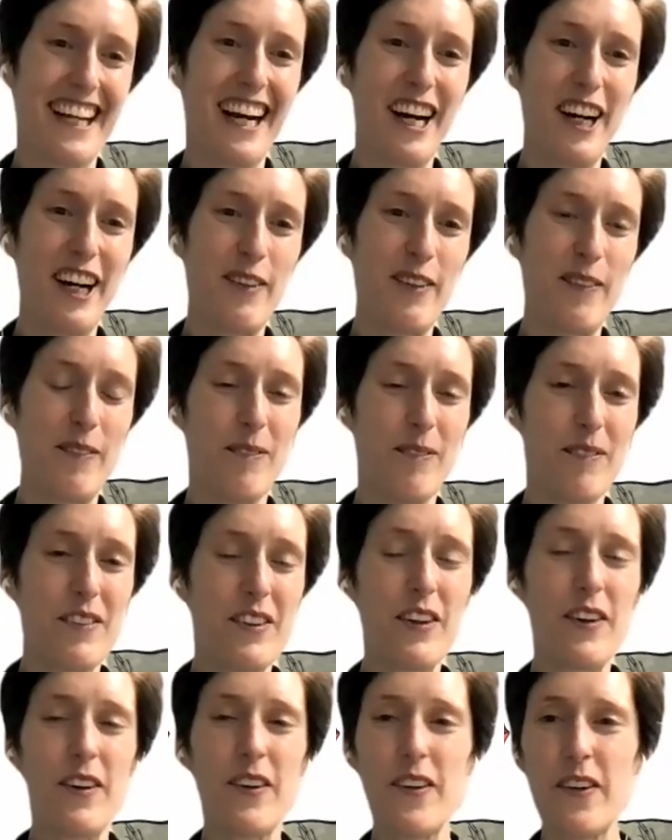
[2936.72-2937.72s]
Um,
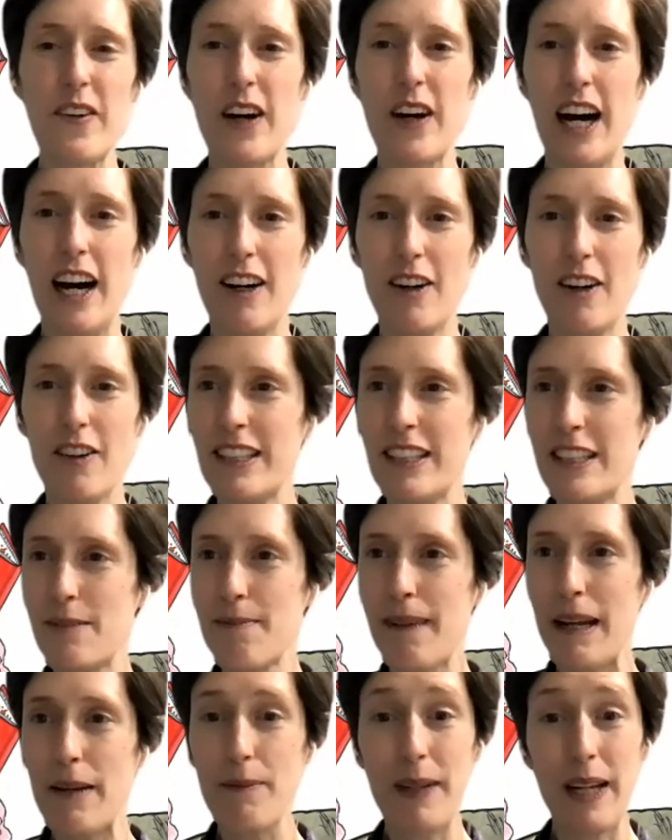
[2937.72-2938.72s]
so this
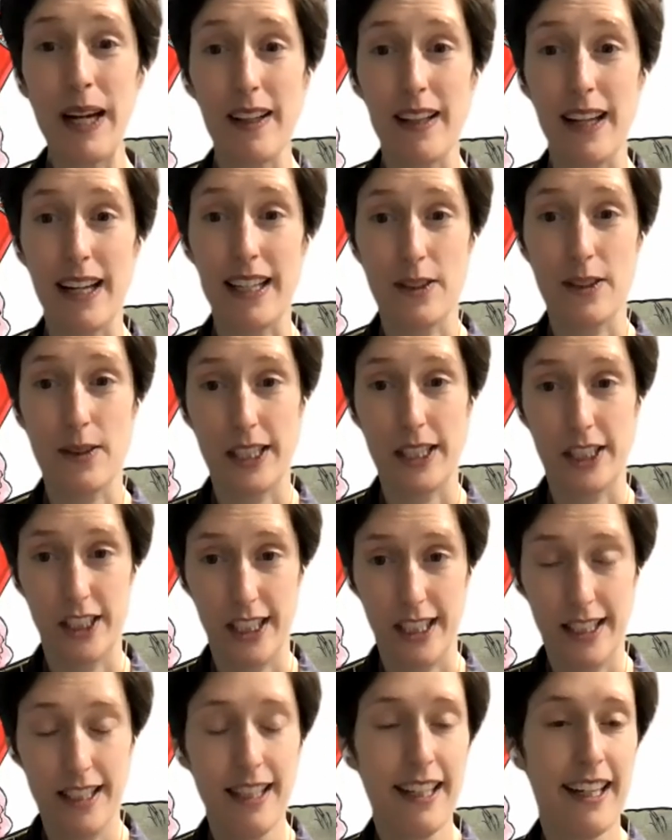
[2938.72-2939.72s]
might be our last
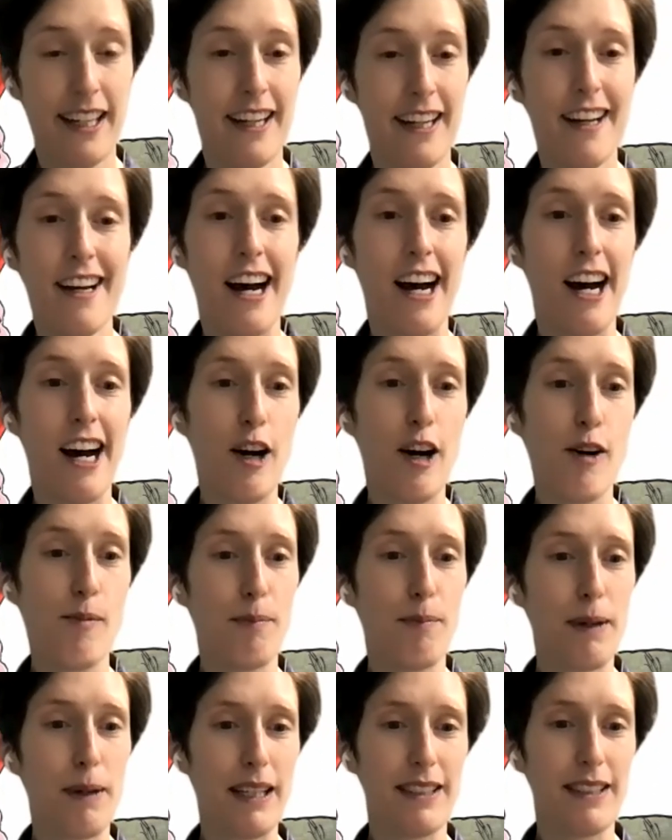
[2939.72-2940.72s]
question, um,
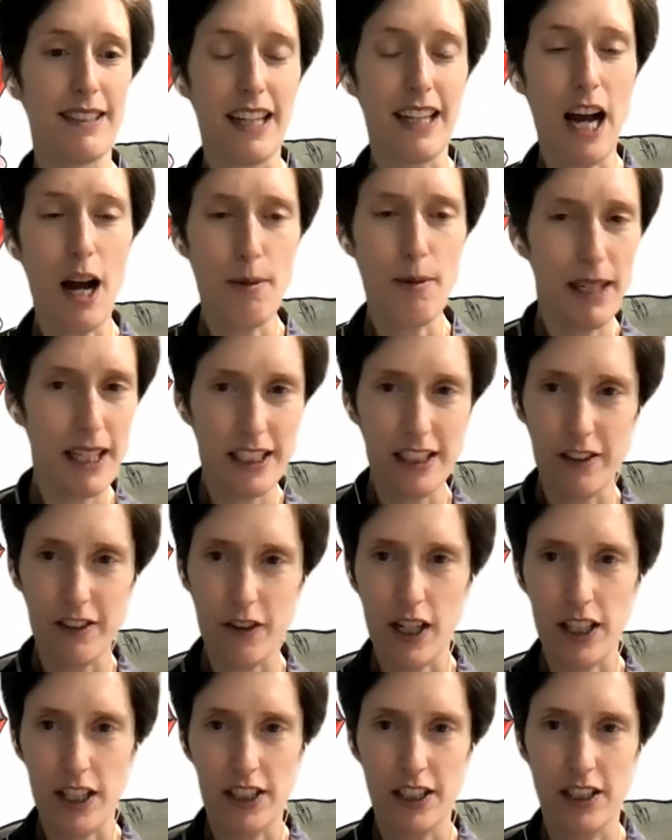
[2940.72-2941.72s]
mm-hmm. but it's a combination of
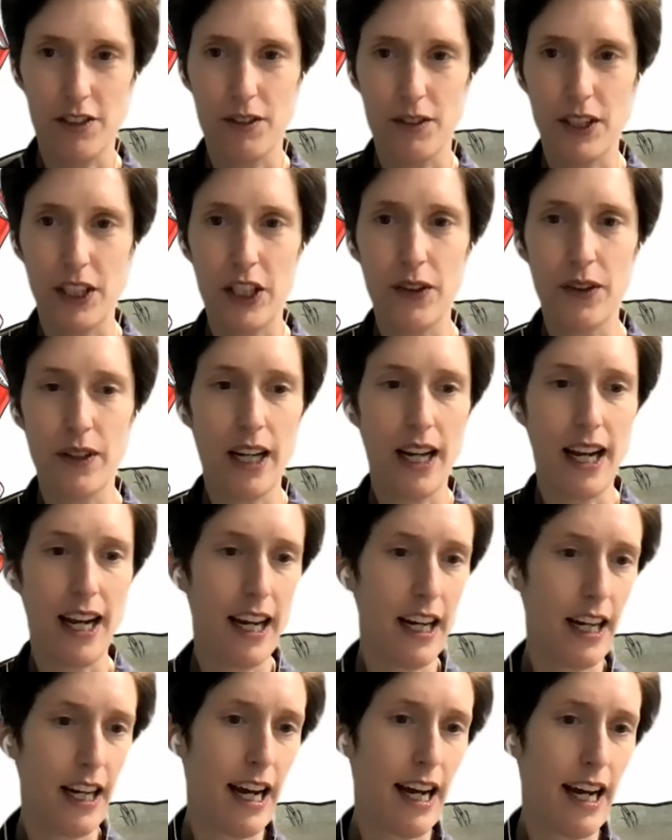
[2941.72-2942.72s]
questions from the Q and
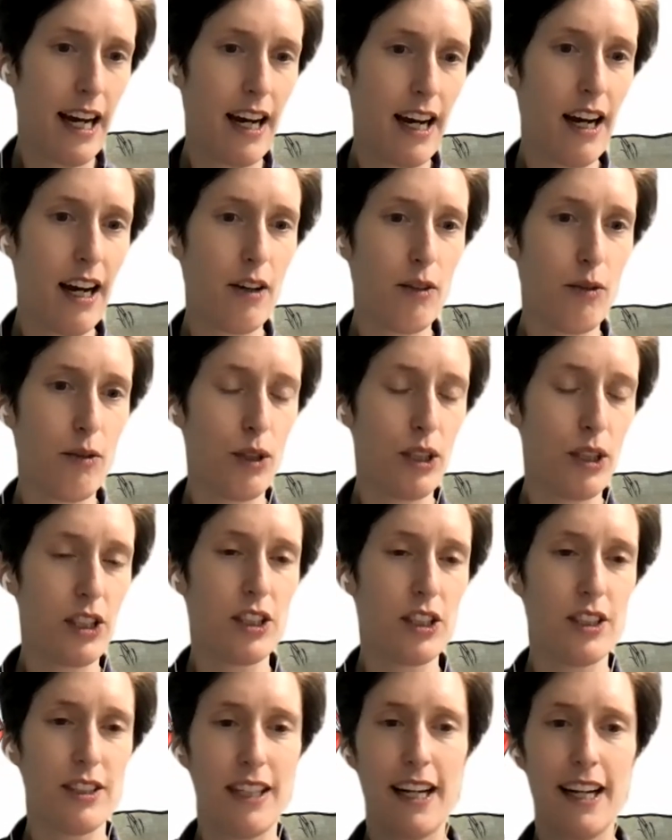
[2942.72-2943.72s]
A. Uh,
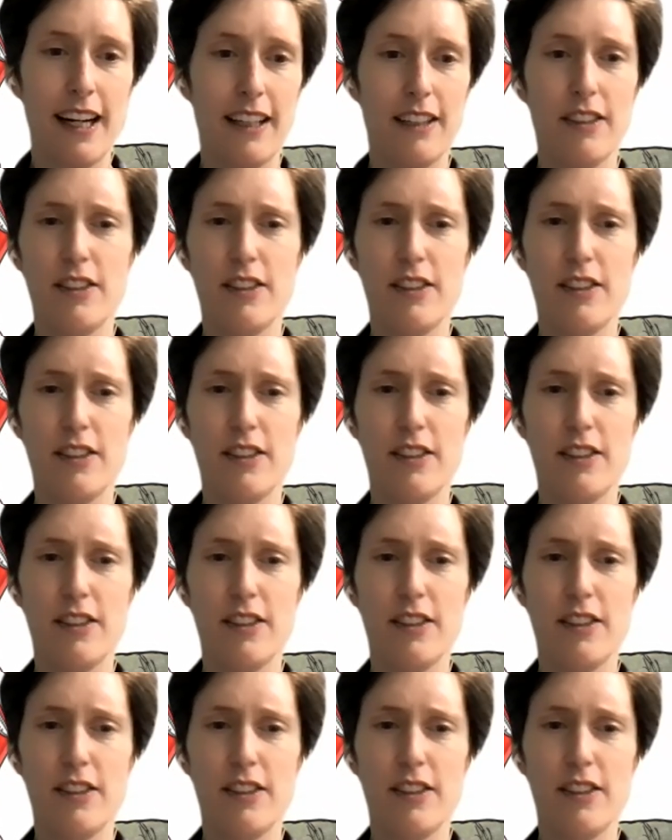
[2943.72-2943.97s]
which uh,